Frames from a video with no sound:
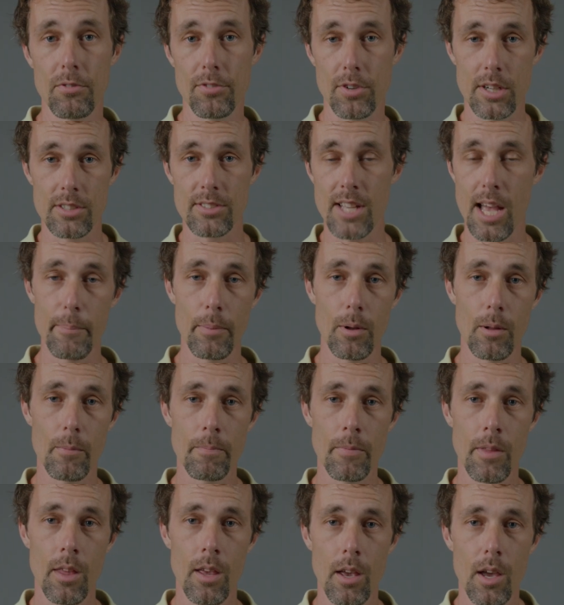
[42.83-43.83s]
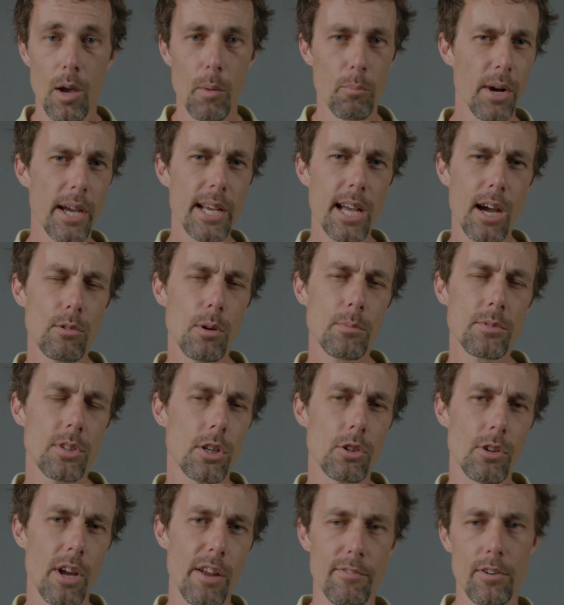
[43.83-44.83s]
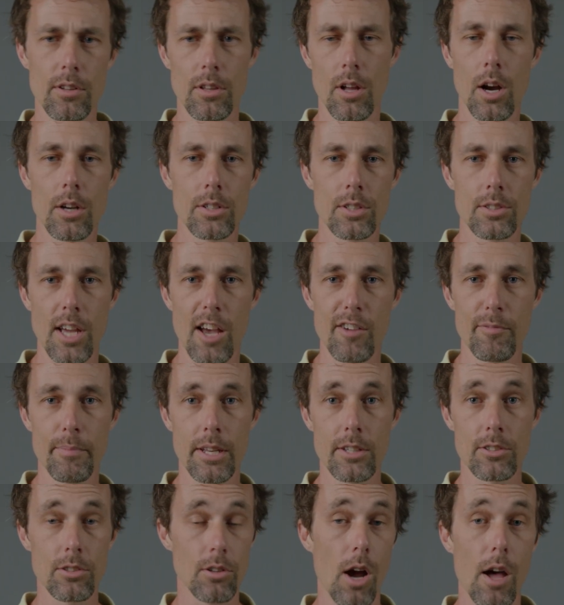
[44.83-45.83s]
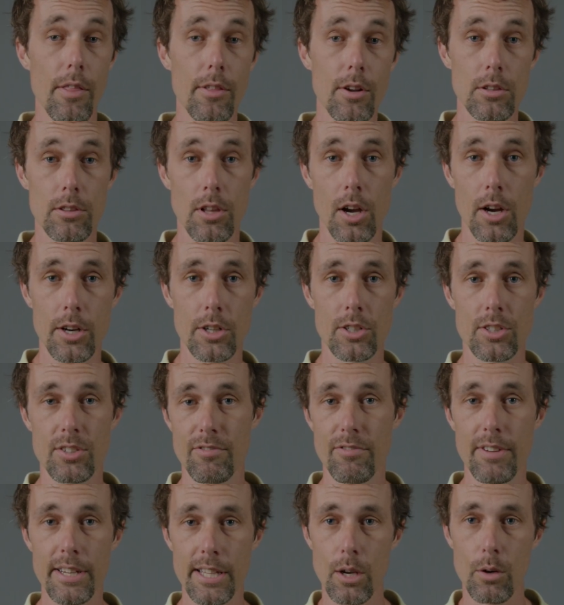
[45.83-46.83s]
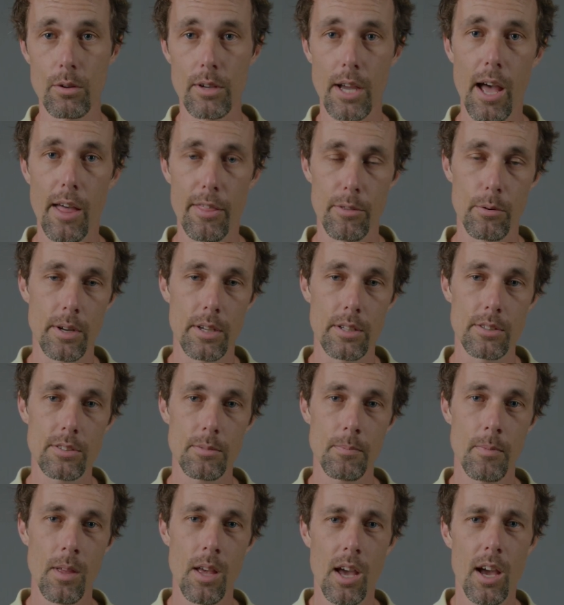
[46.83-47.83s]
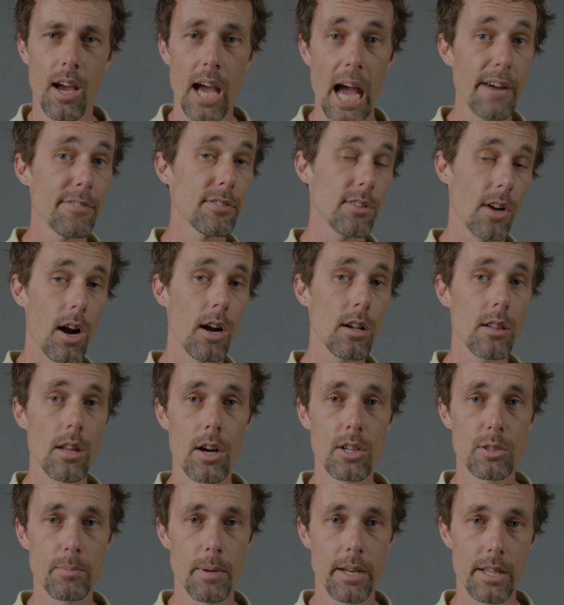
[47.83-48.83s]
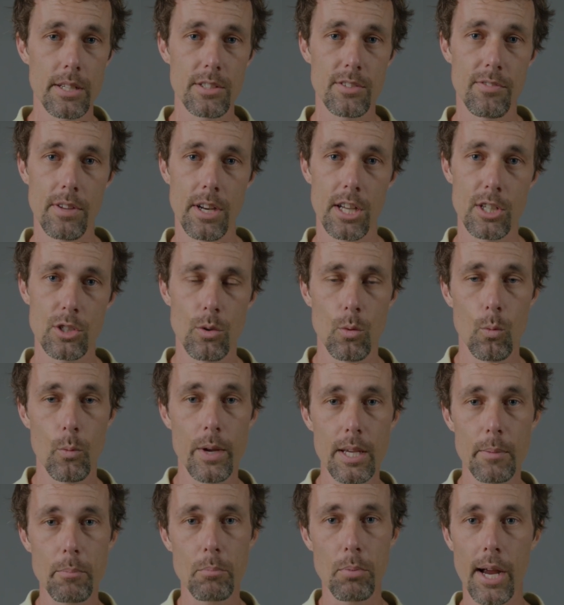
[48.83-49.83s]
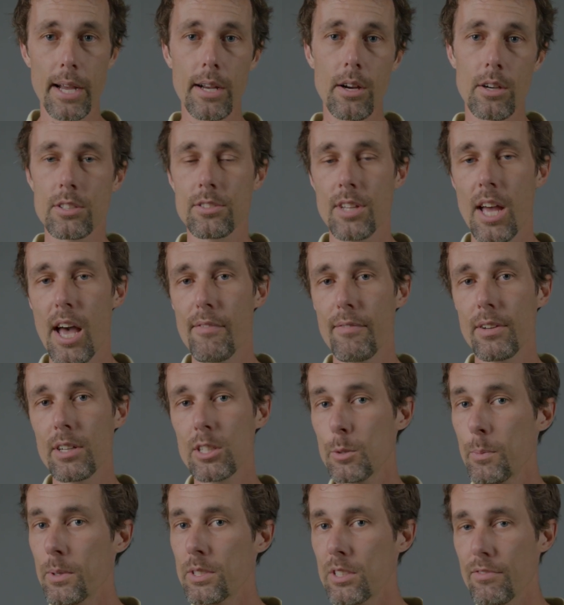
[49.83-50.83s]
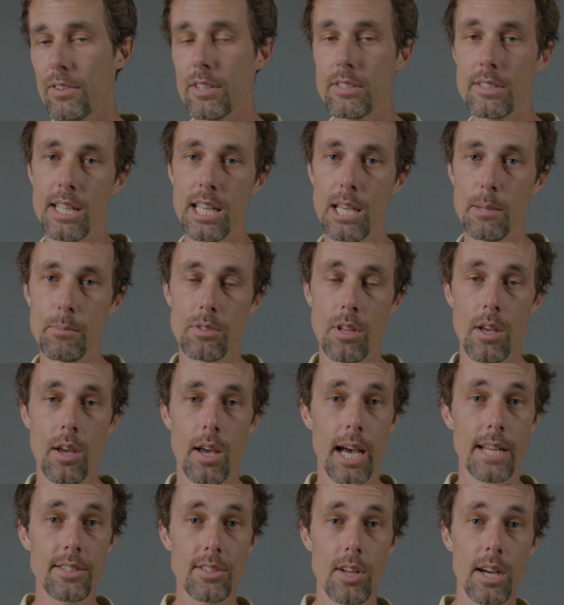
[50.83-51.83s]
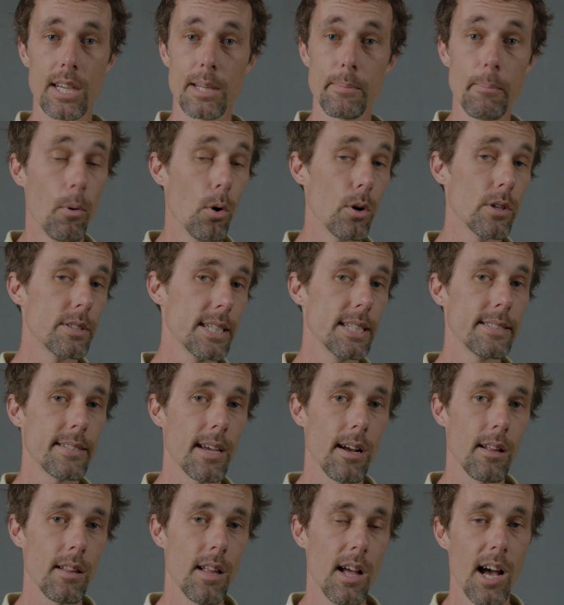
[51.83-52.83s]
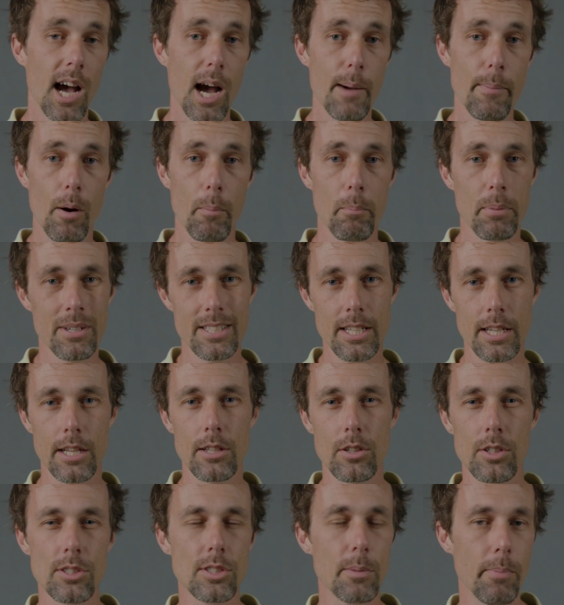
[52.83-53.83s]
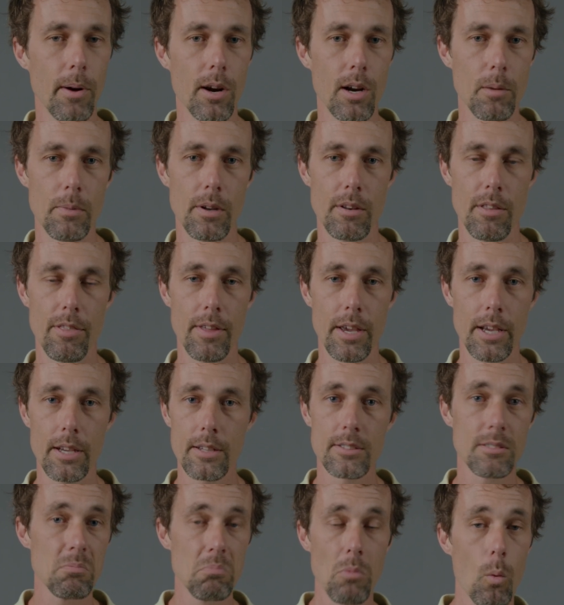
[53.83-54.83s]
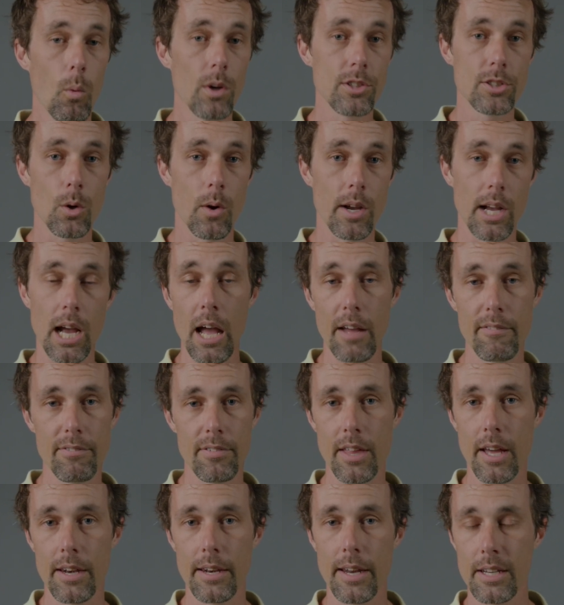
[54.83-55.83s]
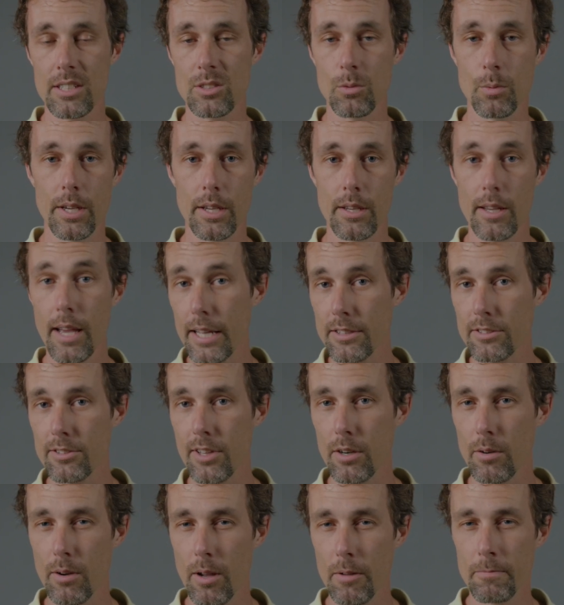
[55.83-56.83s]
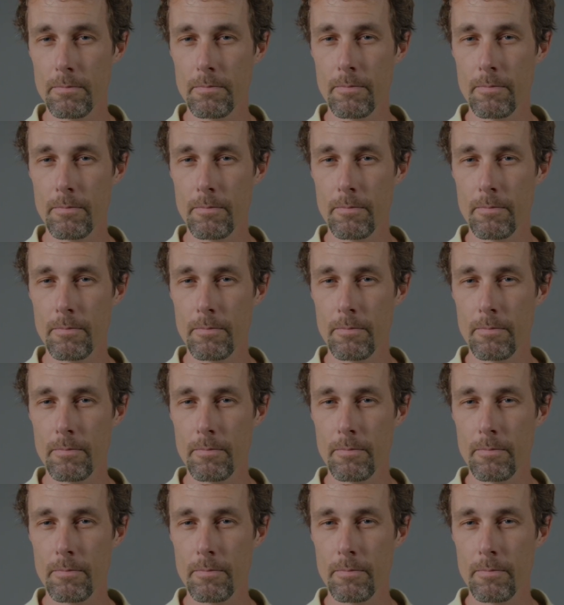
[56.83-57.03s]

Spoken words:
for example. Breakout Rooms are great for large staff meetings or other large video gatherings. After our large meeting is finished, we can break our staff into specific teams and talk in more detail about particular department things, what's going on for that next week, etc.